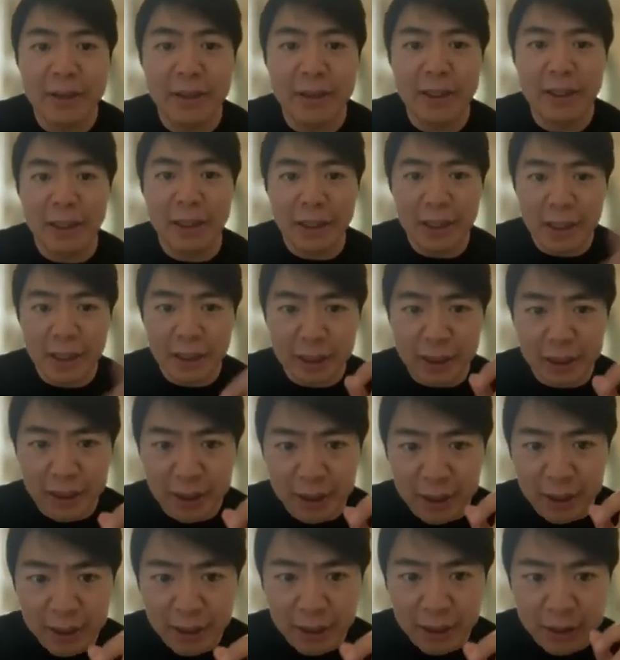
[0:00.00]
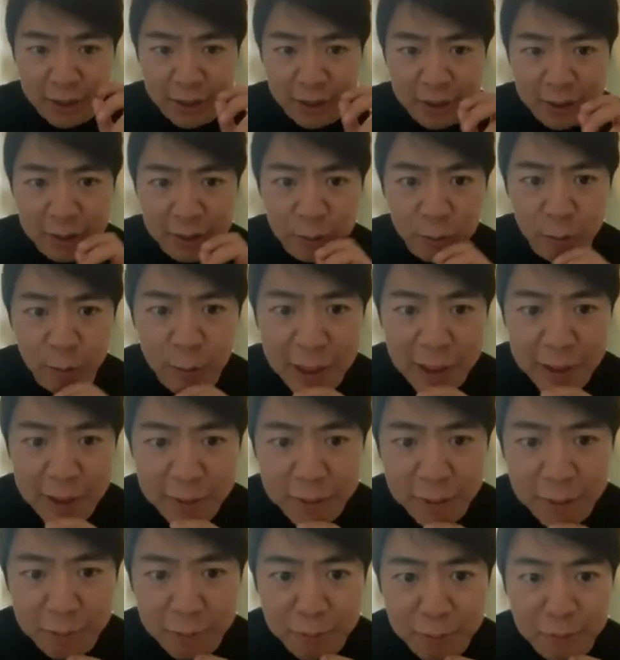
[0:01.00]
there's
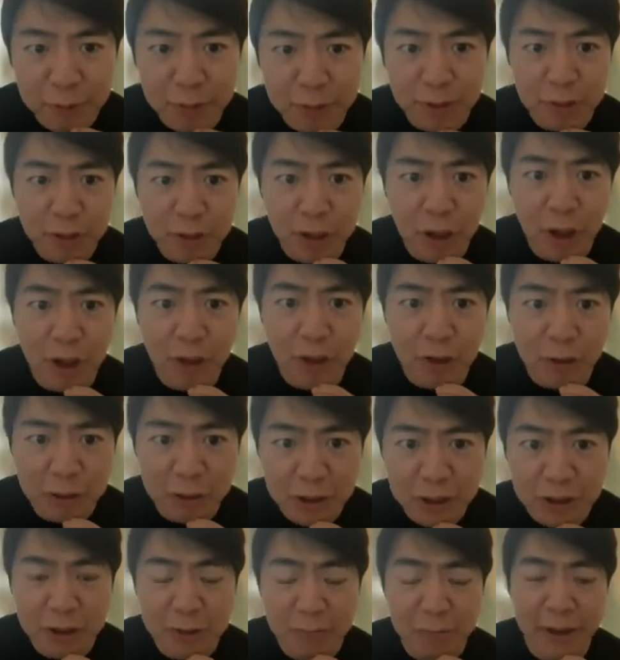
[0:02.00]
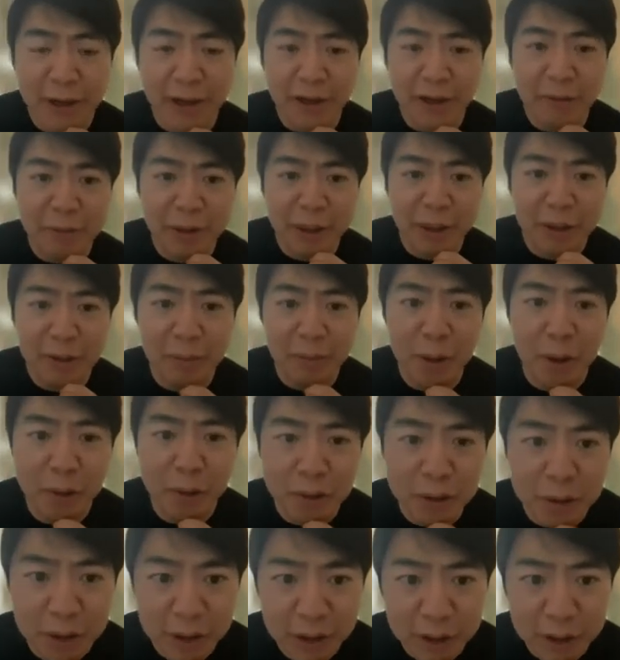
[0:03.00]
one song inspired me the most.